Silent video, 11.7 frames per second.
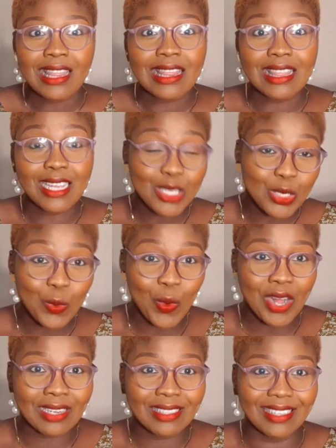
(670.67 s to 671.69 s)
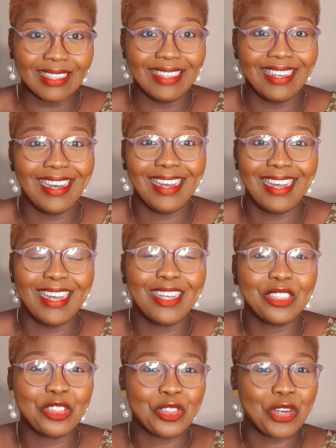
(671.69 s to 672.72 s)
This one,
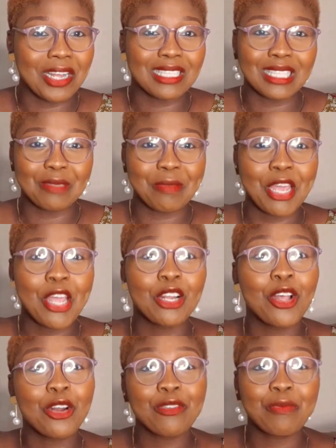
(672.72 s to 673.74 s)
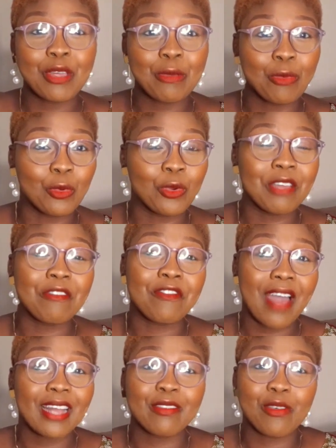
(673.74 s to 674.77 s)
trust me, a lot of people, in
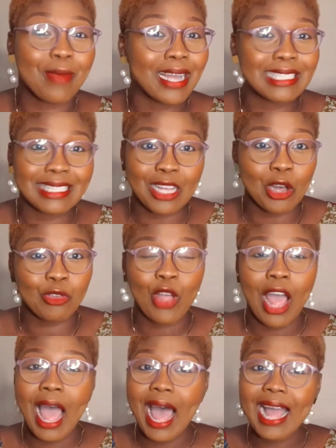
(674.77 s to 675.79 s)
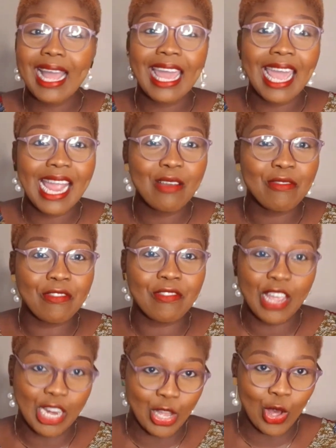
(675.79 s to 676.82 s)
fact, for myself, I hate
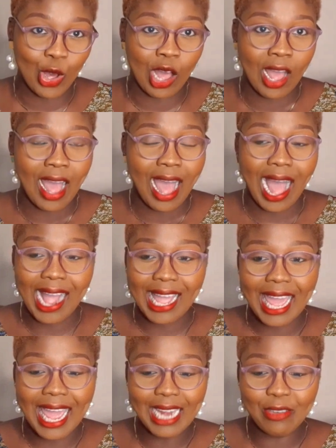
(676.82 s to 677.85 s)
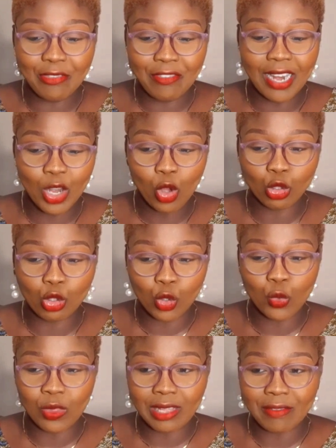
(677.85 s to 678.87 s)
failure. I hate failure
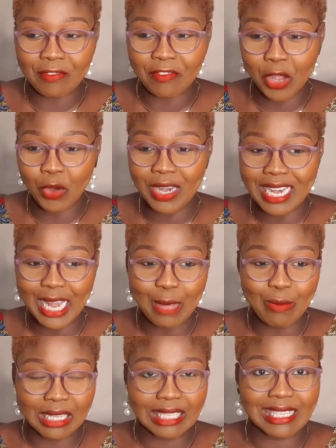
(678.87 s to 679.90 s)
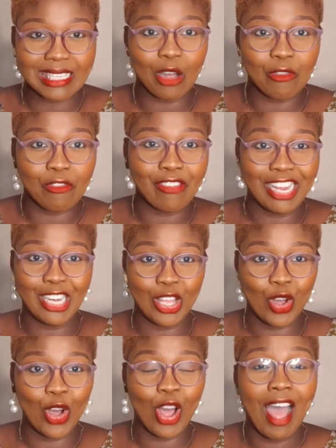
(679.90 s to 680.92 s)
to the very name itself,
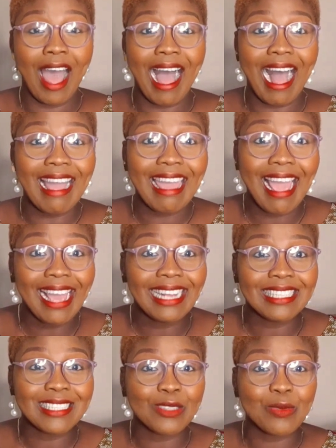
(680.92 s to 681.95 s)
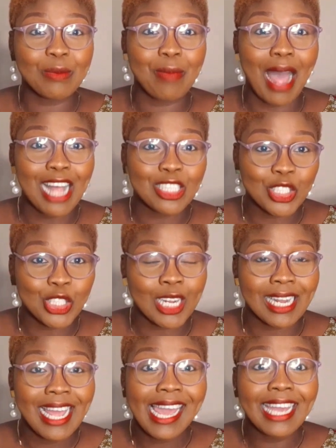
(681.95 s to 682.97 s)
failure. I hate it with passion.
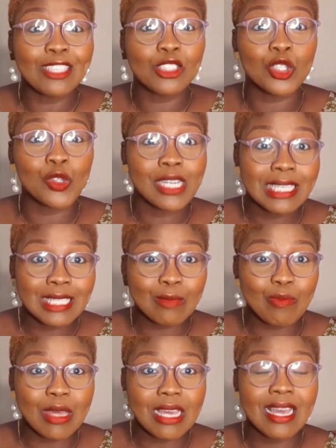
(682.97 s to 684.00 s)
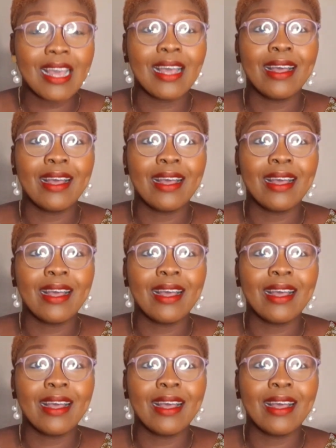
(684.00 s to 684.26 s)
It triggers me